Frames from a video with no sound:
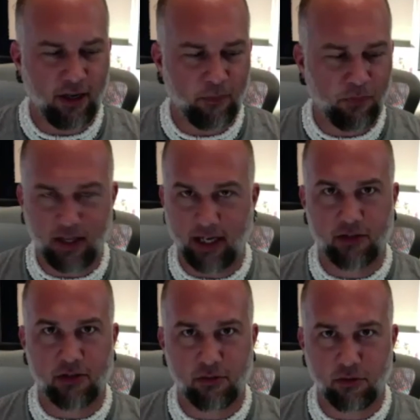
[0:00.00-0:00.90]

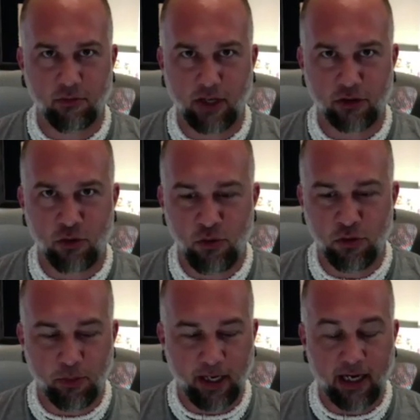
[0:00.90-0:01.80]
That's cool to
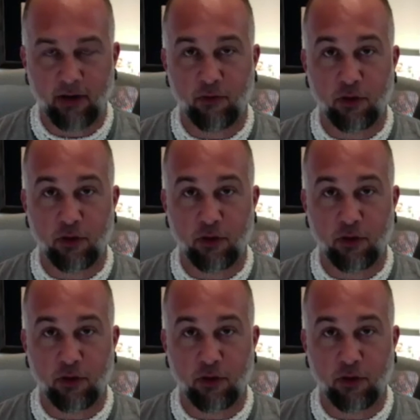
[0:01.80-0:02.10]
me. And